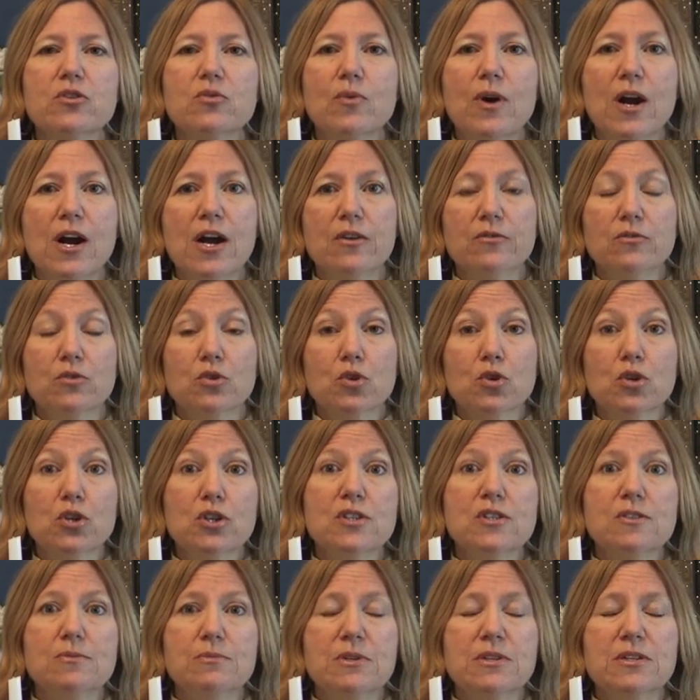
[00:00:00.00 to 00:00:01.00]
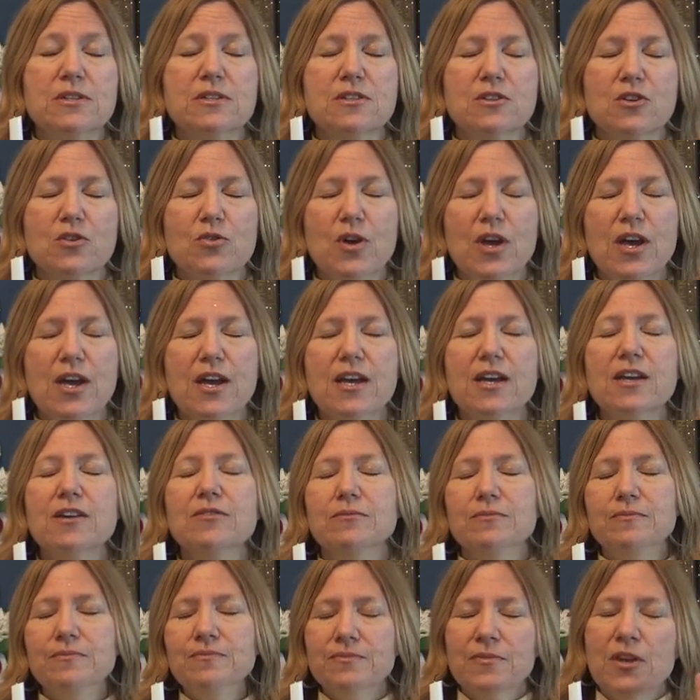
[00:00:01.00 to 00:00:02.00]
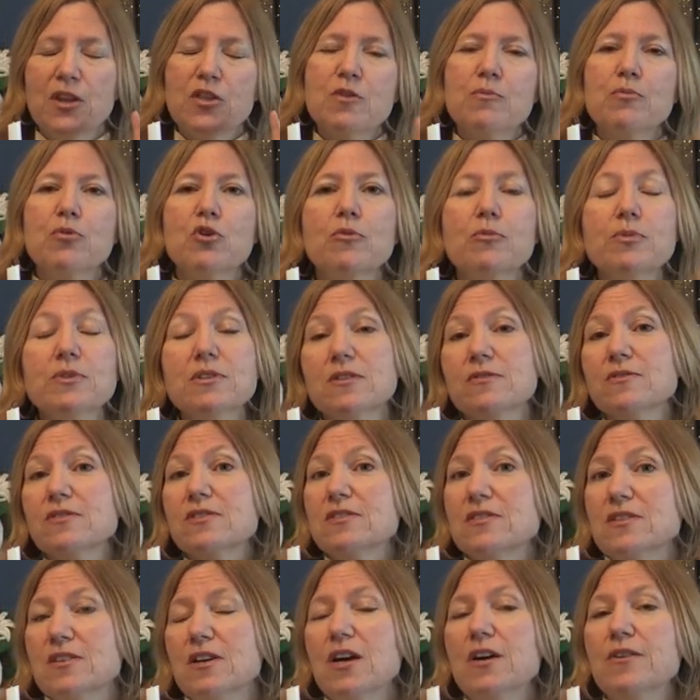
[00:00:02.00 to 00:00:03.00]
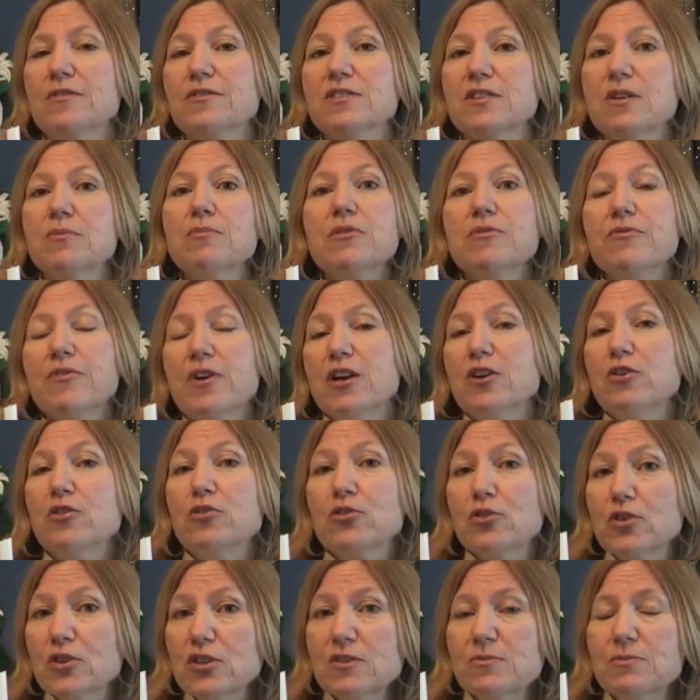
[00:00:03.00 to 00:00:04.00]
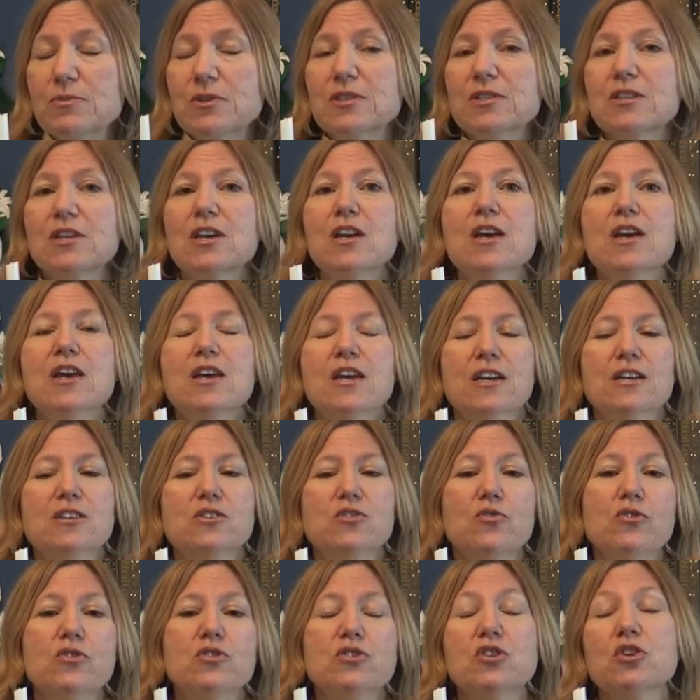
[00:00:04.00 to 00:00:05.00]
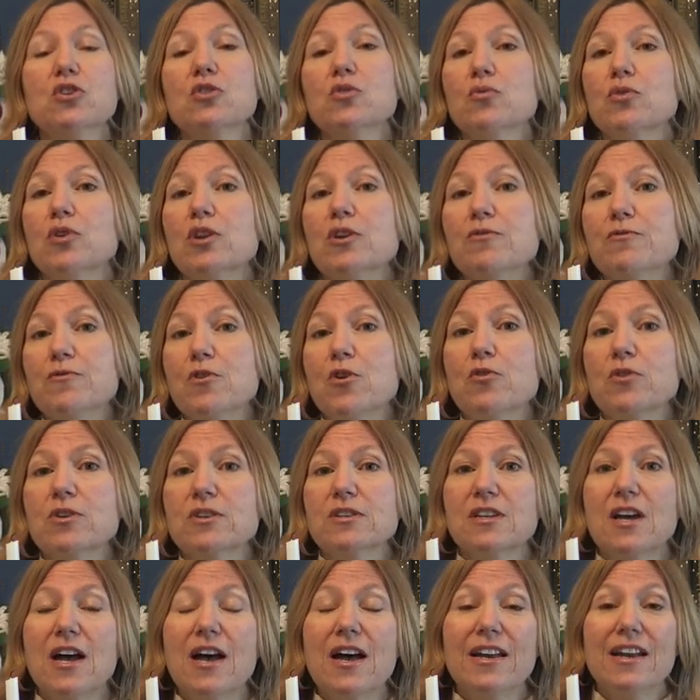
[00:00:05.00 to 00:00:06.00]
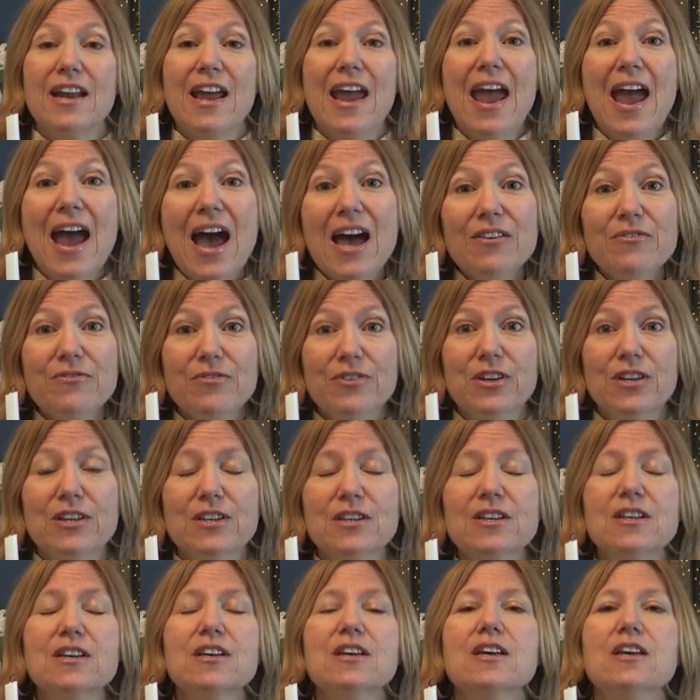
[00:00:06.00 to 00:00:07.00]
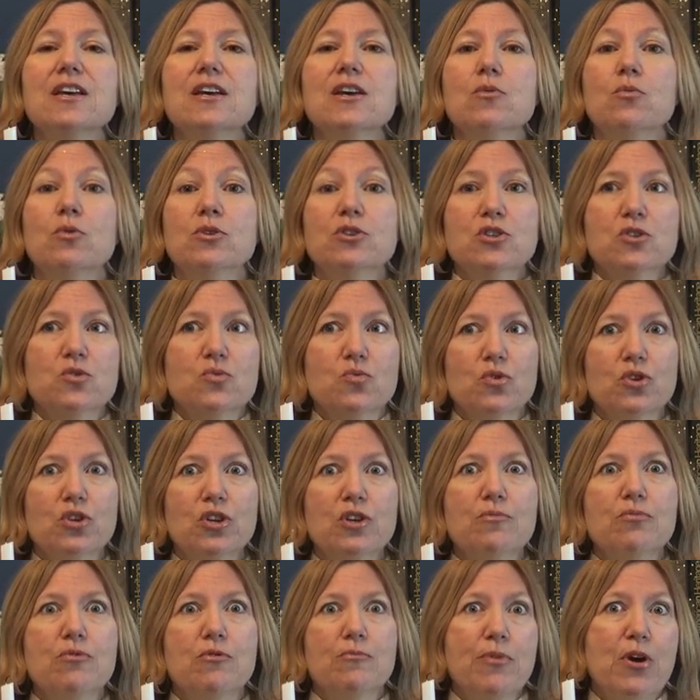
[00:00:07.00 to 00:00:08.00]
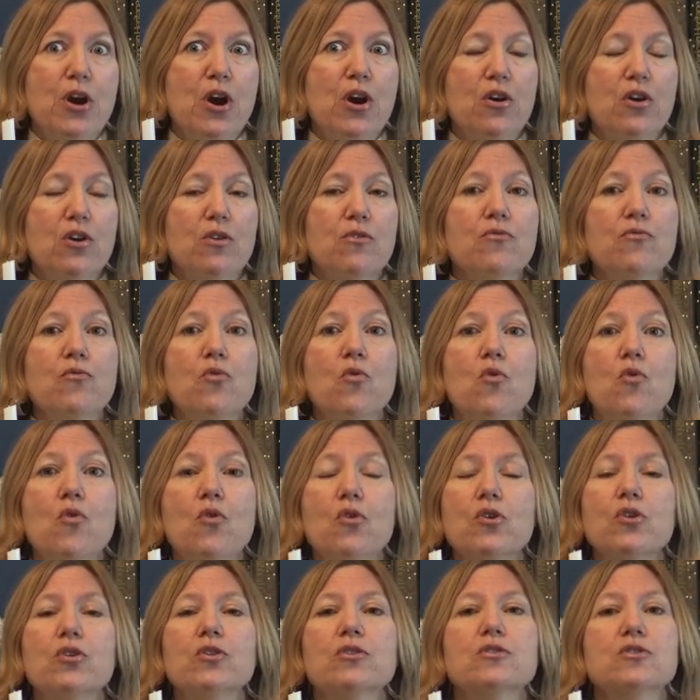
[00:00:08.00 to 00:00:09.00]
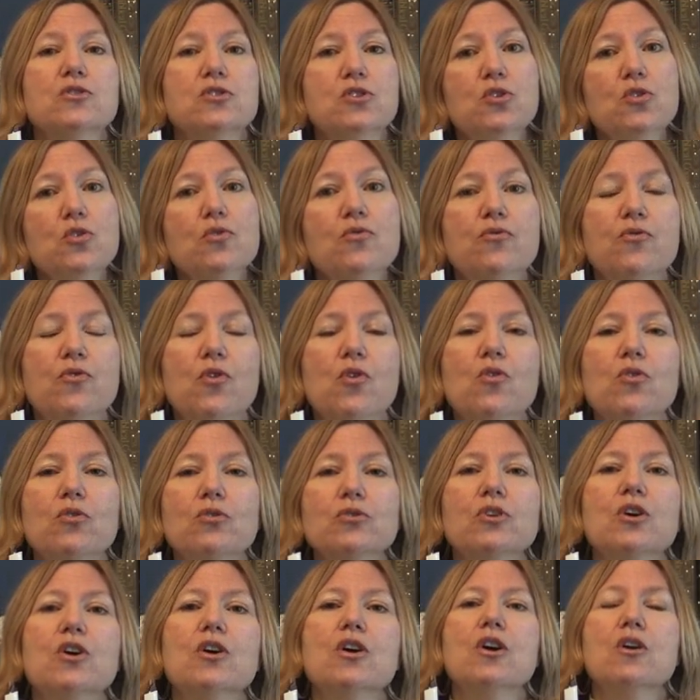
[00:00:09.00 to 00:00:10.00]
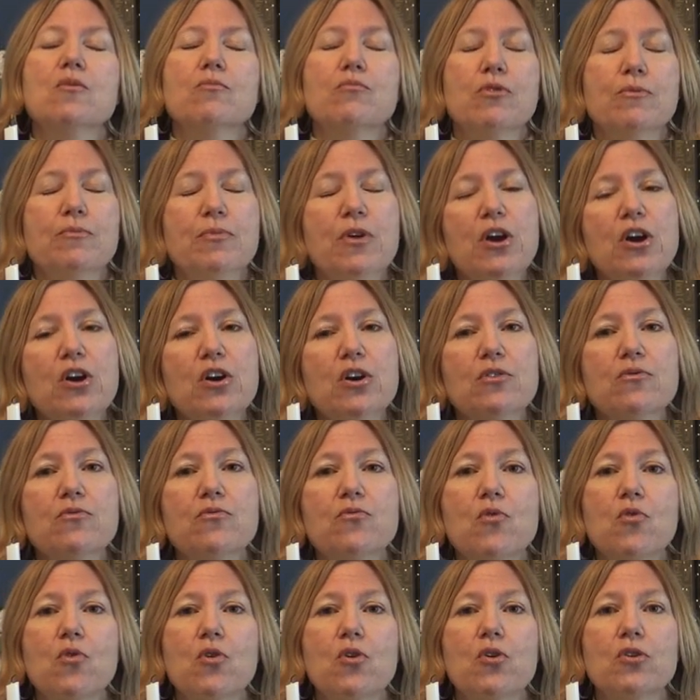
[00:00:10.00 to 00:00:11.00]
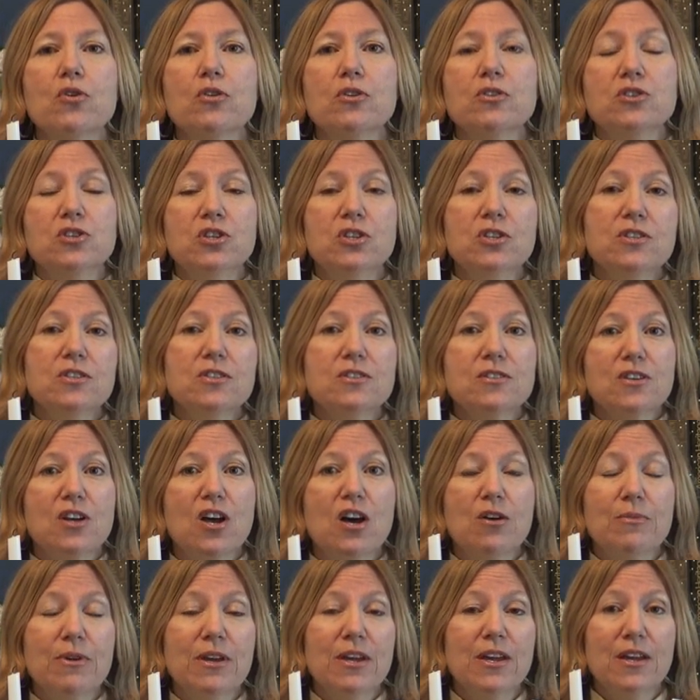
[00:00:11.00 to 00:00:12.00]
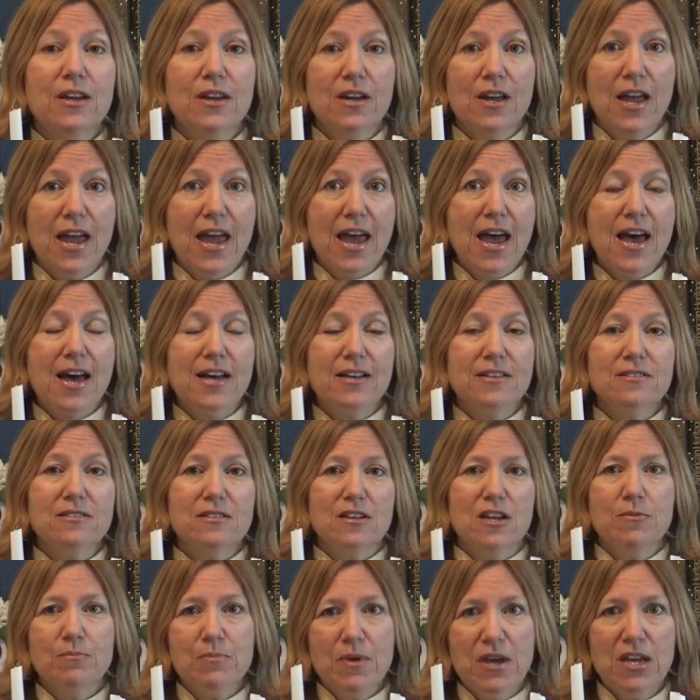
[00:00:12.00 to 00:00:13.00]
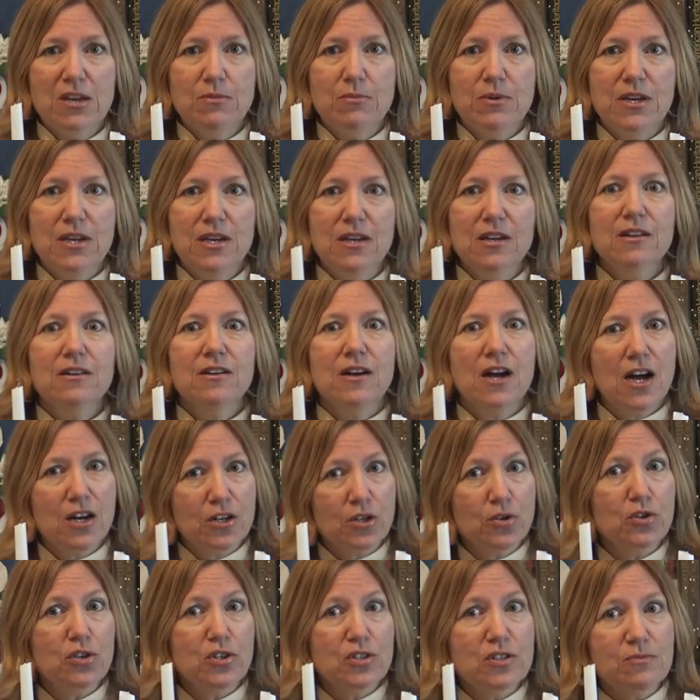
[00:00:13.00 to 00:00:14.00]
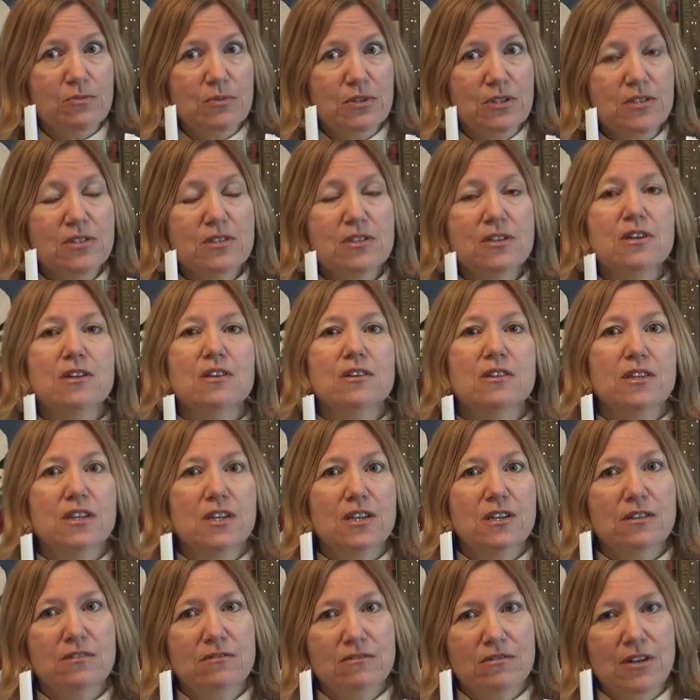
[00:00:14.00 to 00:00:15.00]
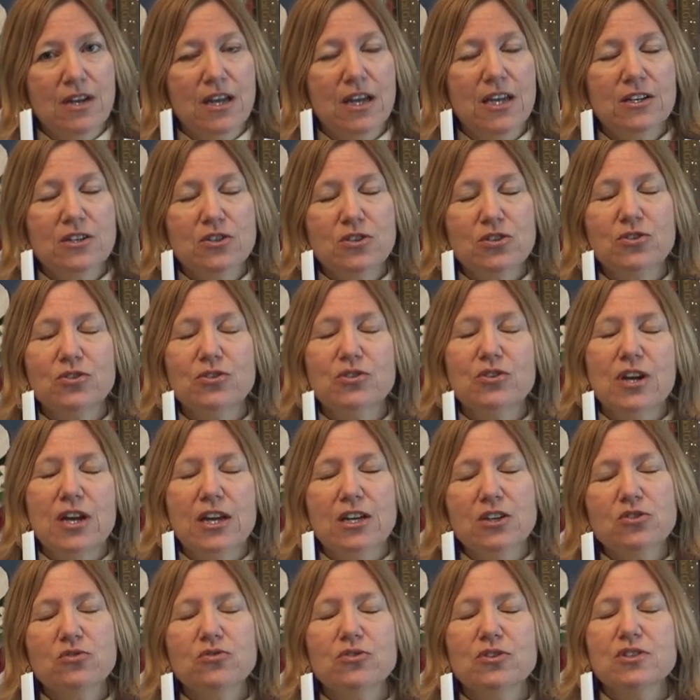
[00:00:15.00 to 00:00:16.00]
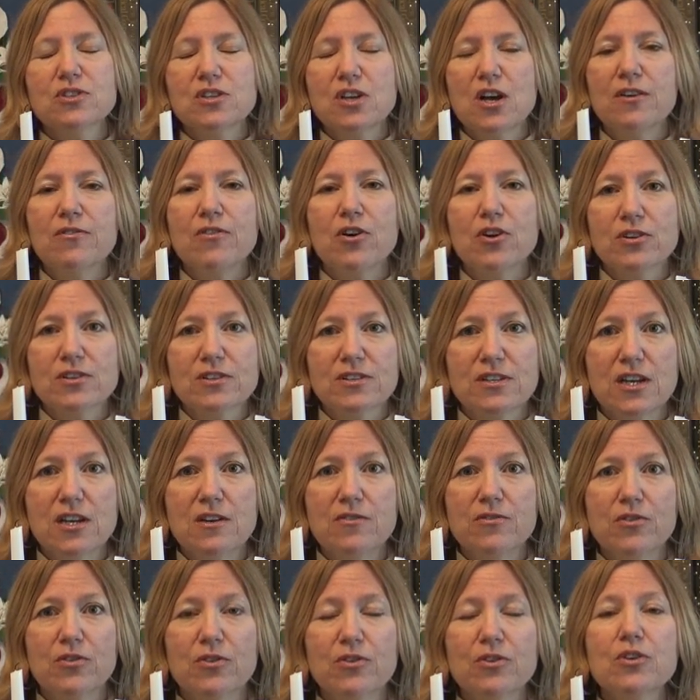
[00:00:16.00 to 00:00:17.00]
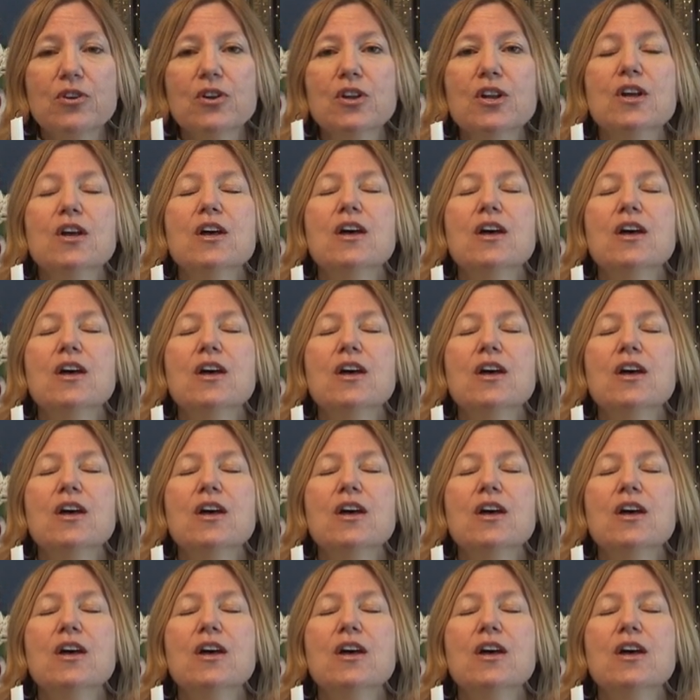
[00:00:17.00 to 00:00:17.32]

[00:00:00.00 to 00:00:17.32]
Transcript: around Christmas, okay? And the purpose of simplifying your Christmas is so that you can really focus on Advent, which is really preparing for twofold, preparing for Jesus coming as a baby on Christmas, that entrance of our Savior,